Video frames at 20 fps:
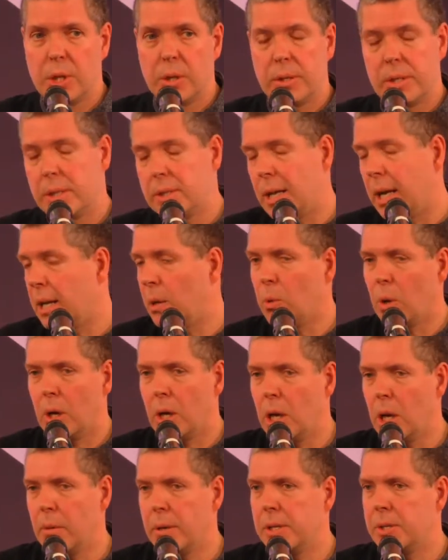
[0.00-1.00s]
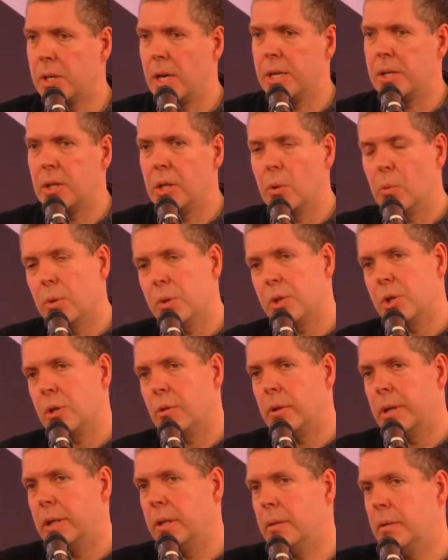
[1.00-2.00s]
It's exactly what Chloe said. You know, once
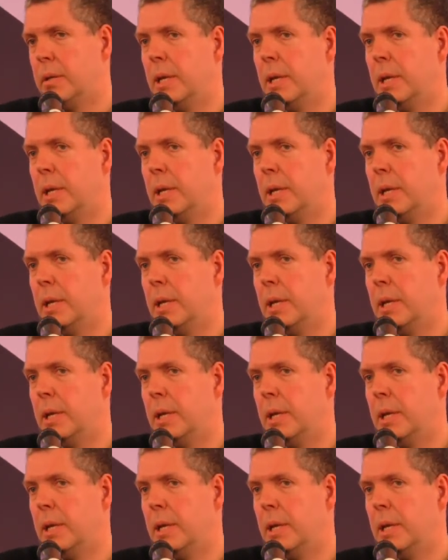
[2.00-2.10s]
you're in